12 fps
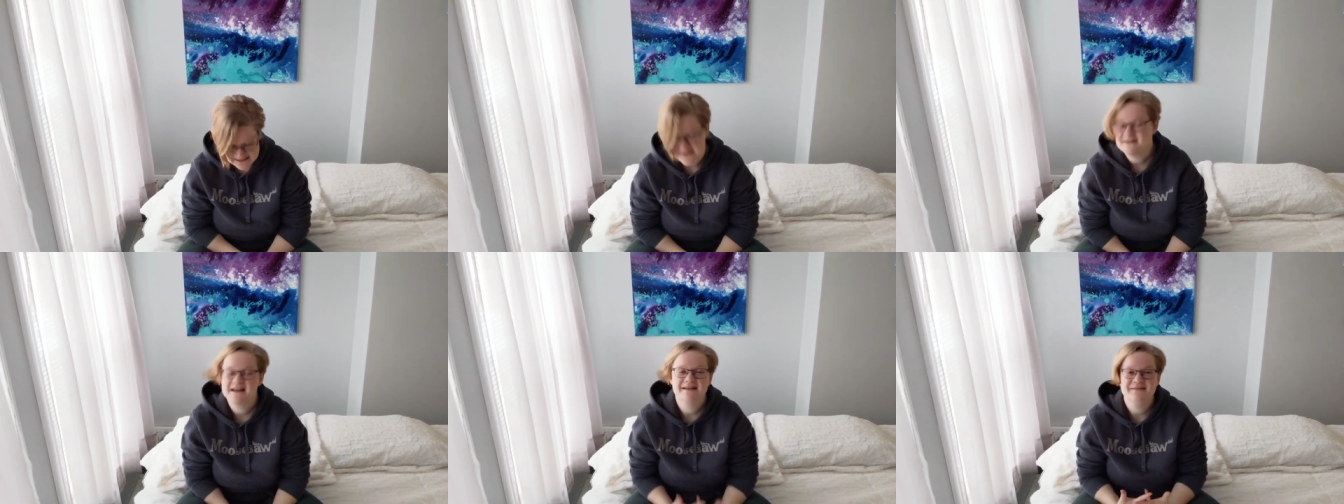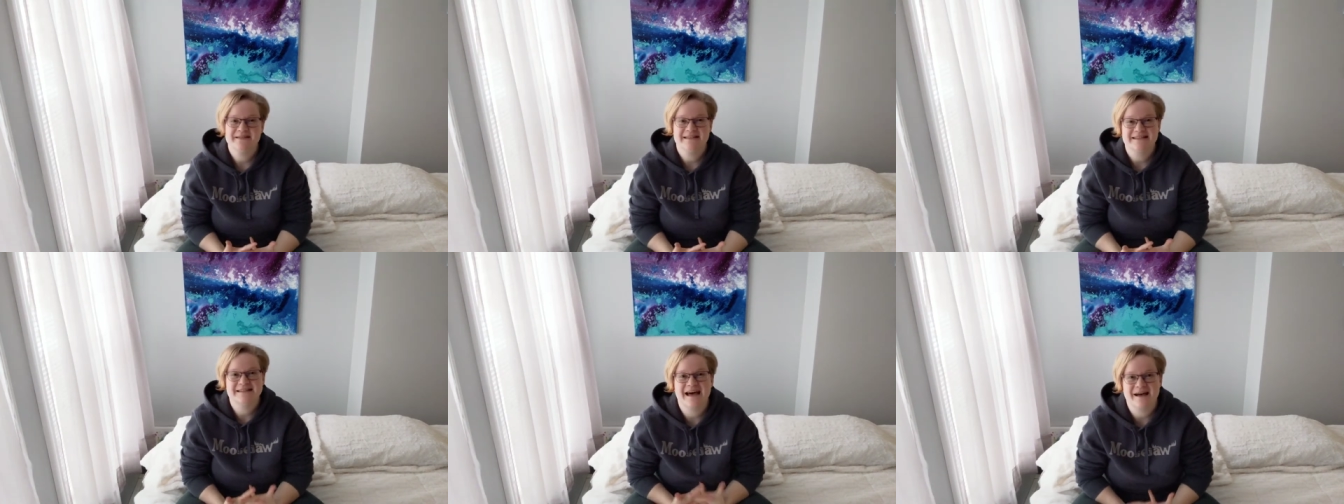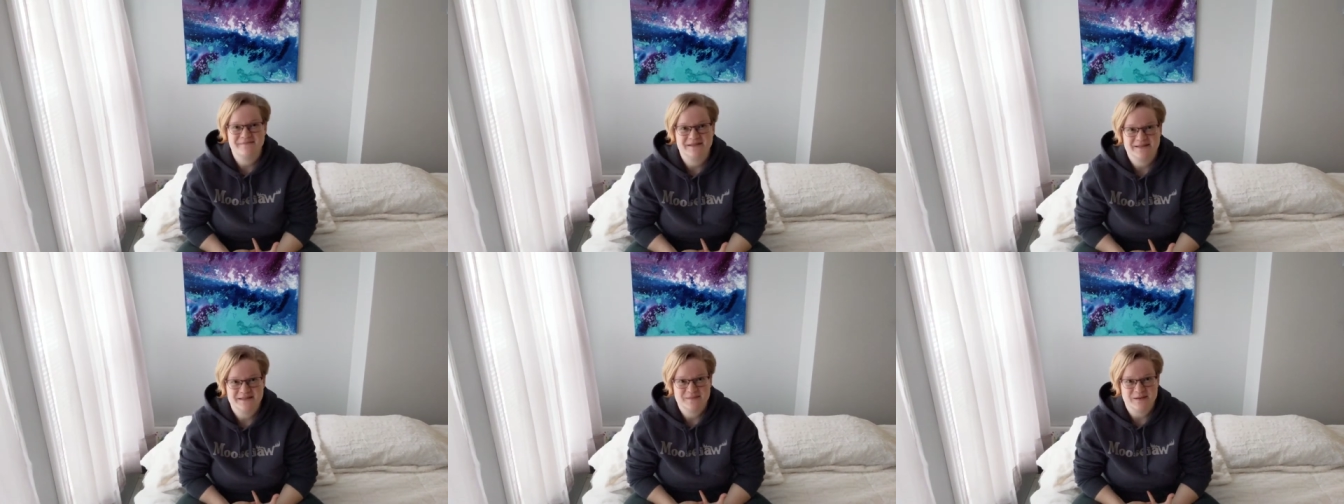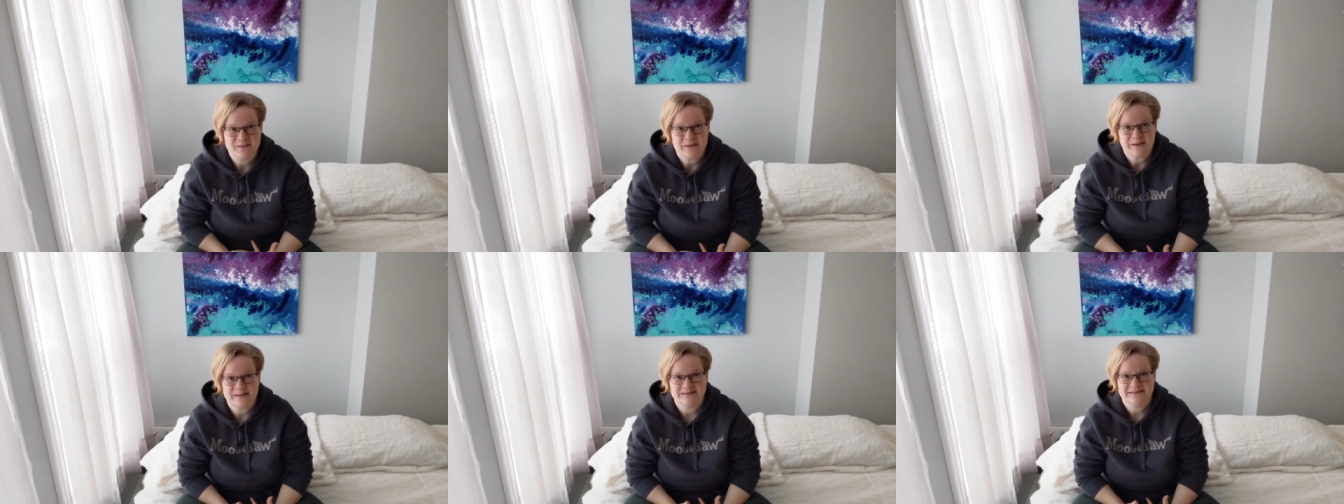sometimes it's the happiest
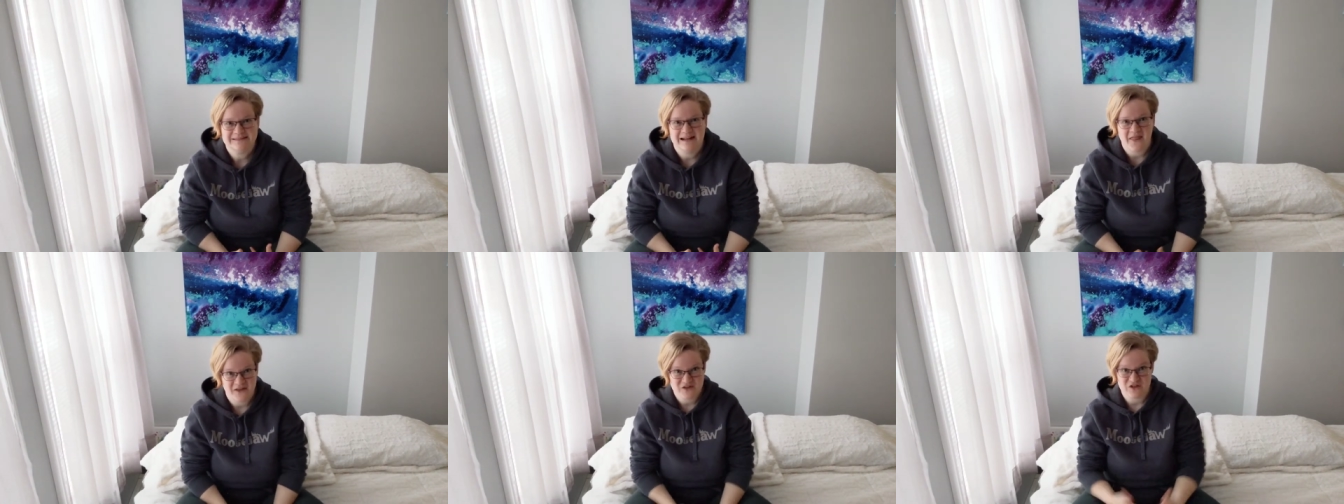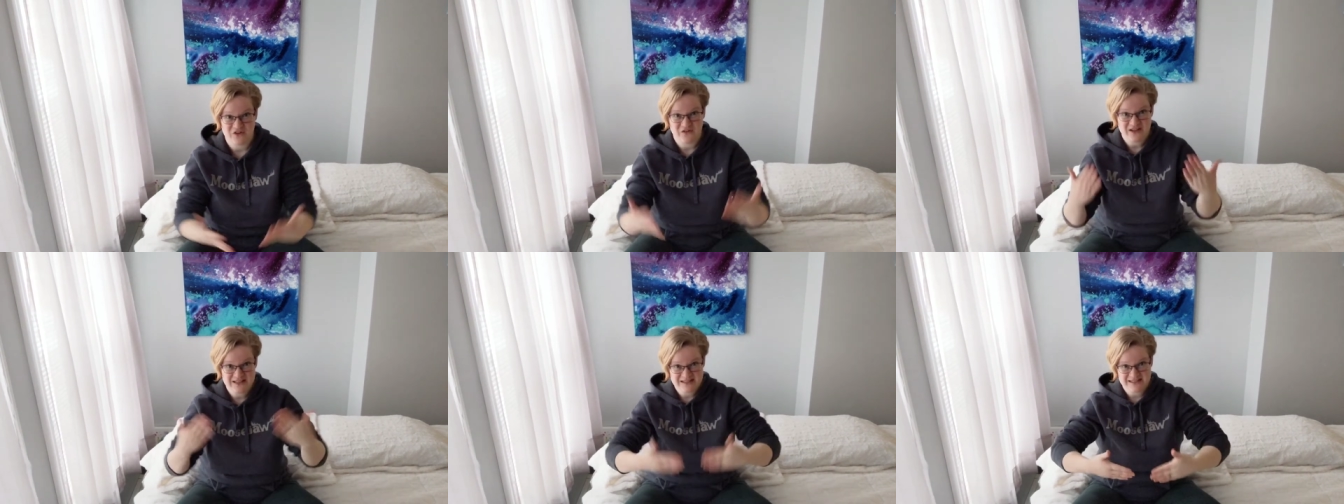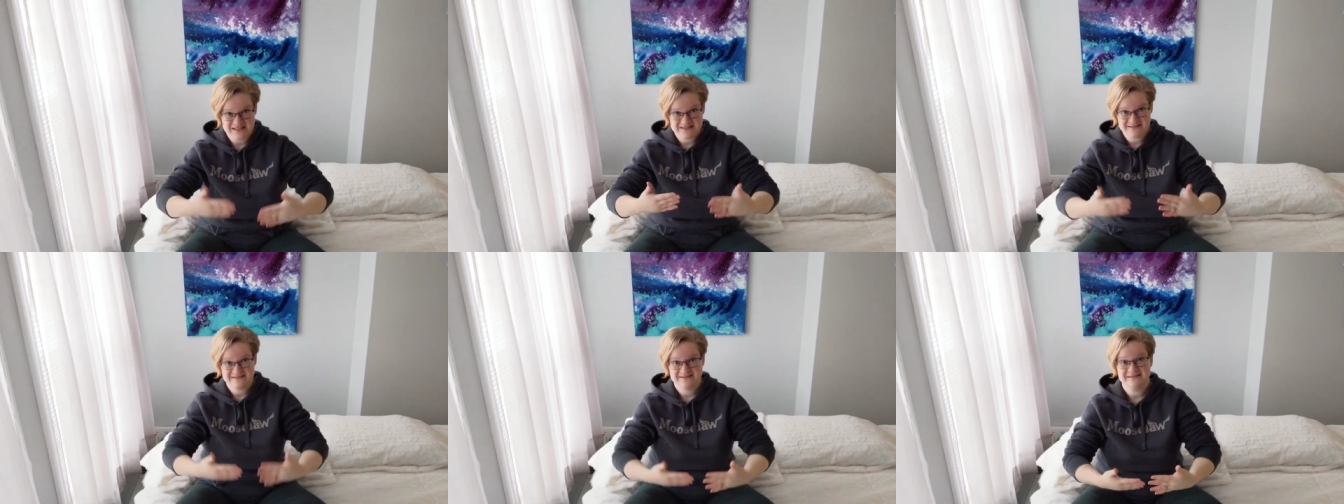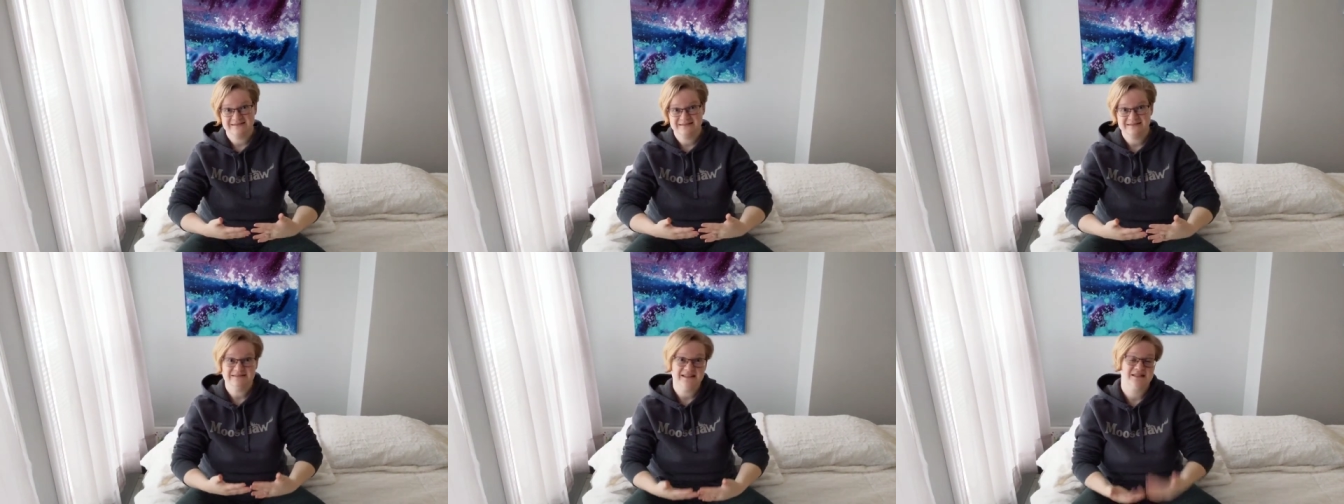people on the surface
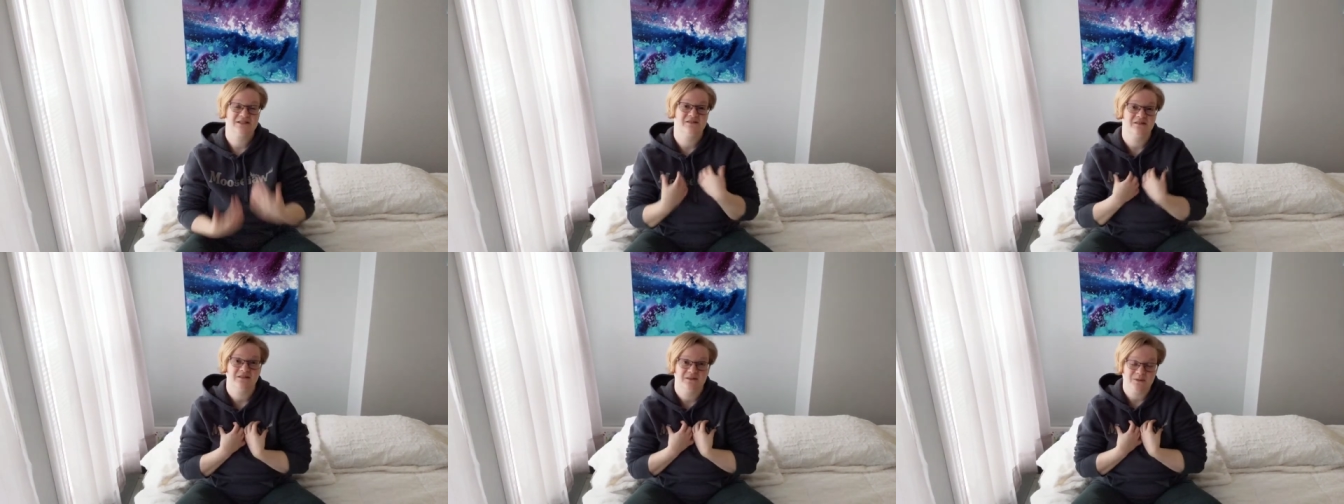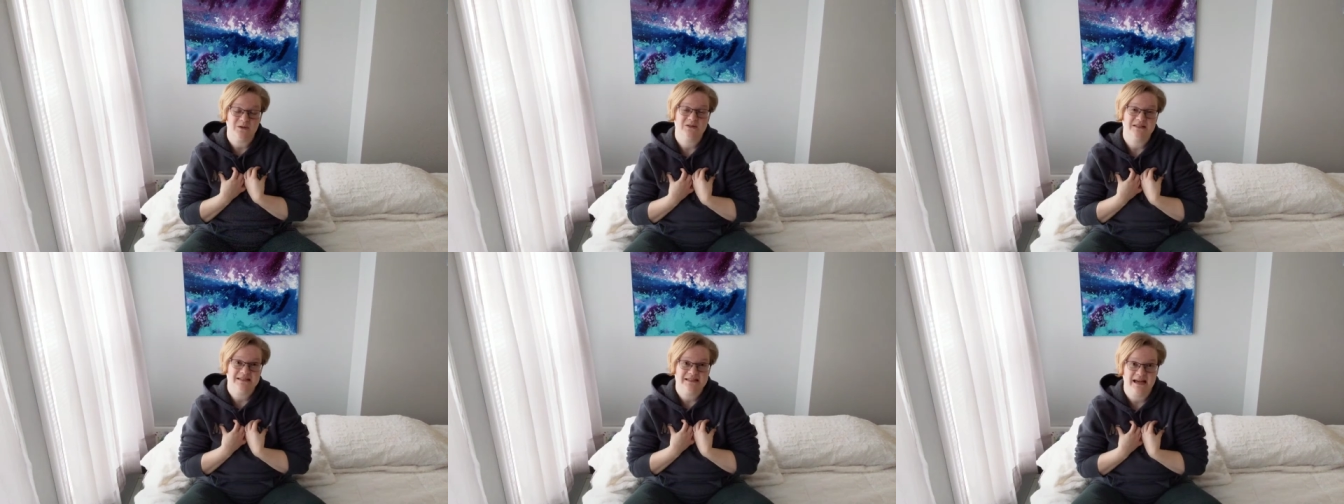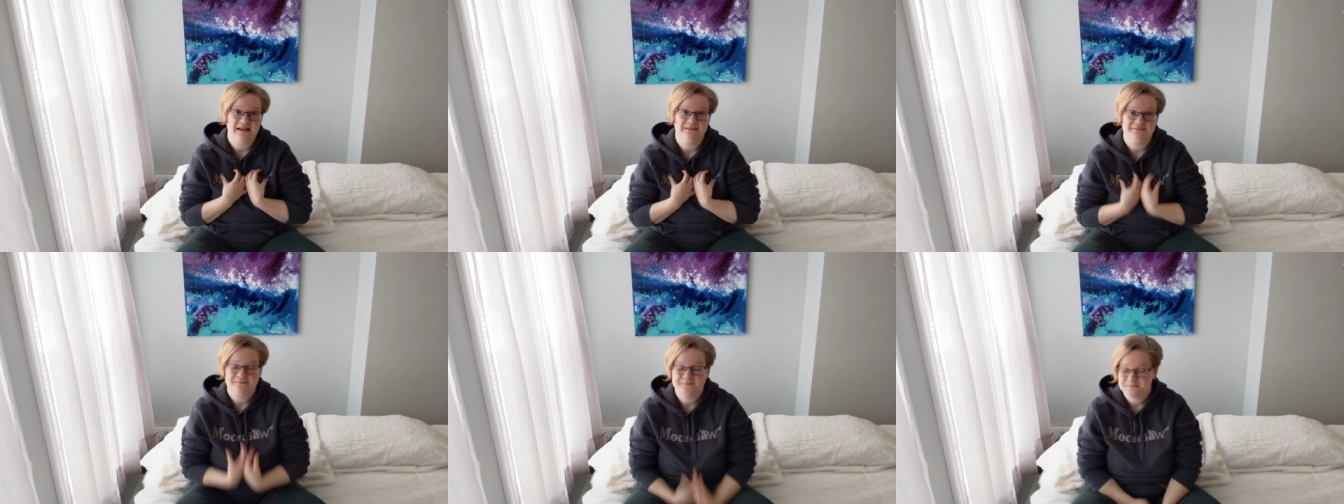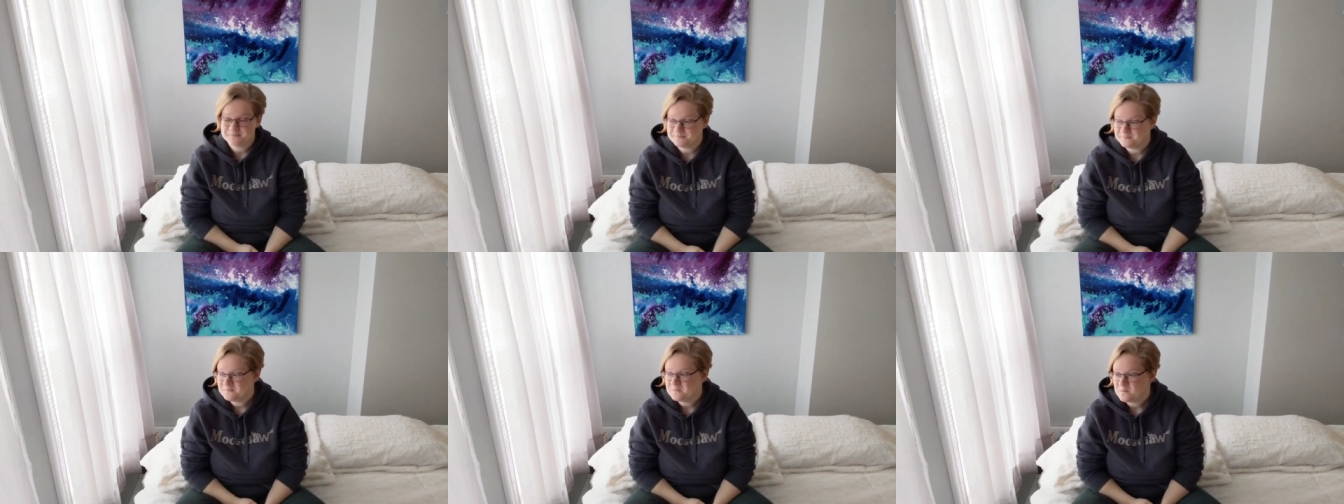that struggle the most inside.
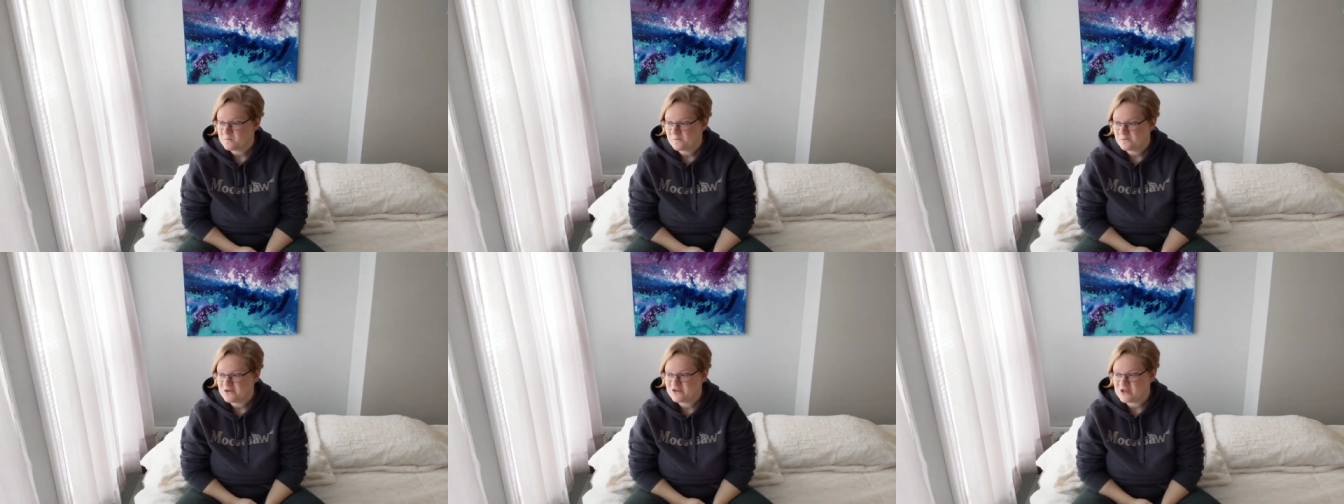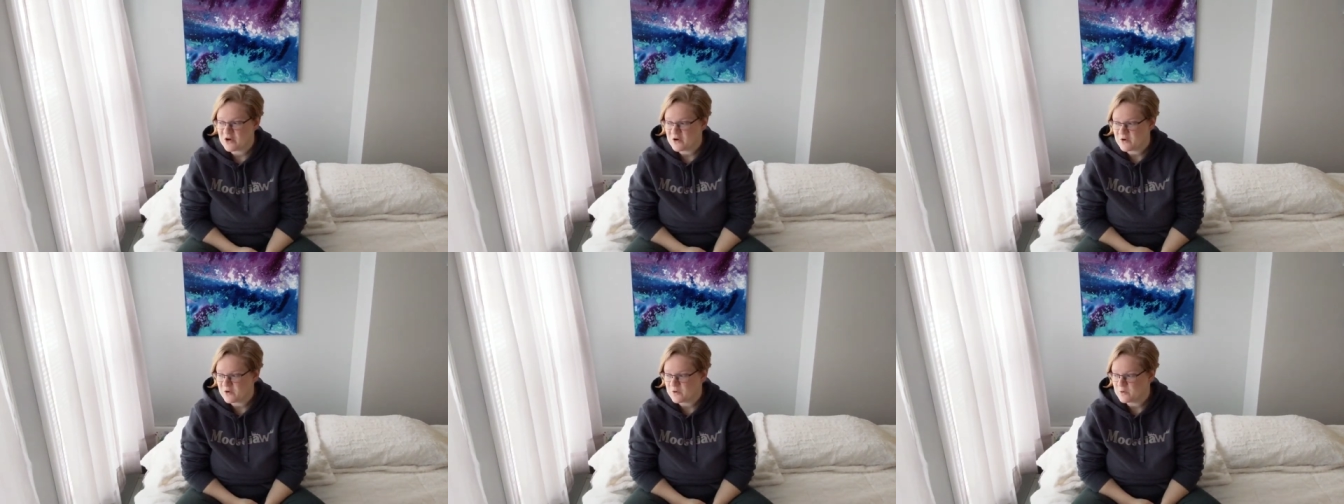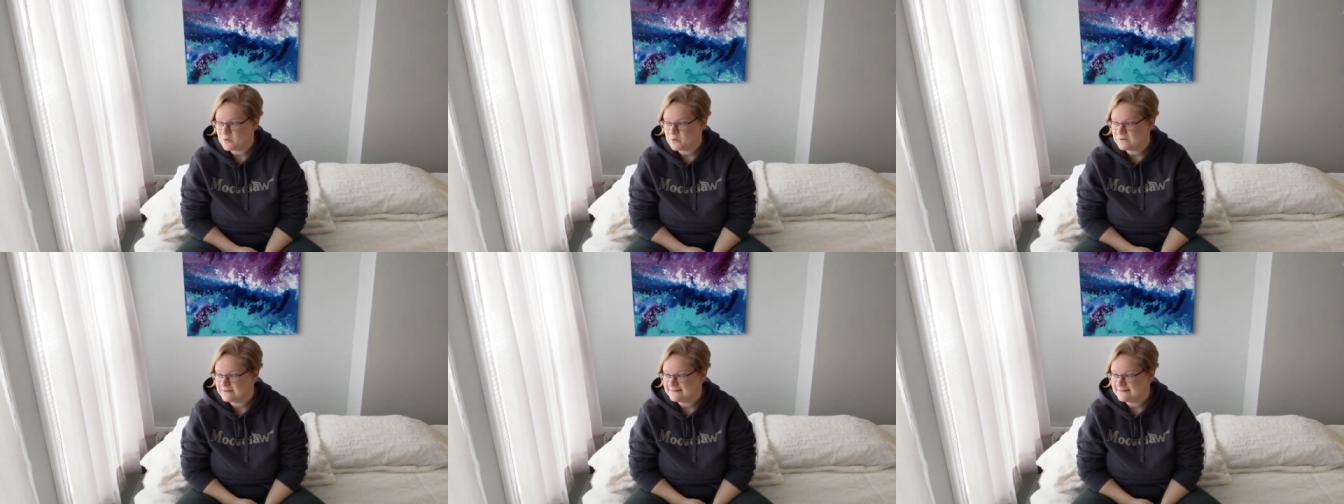So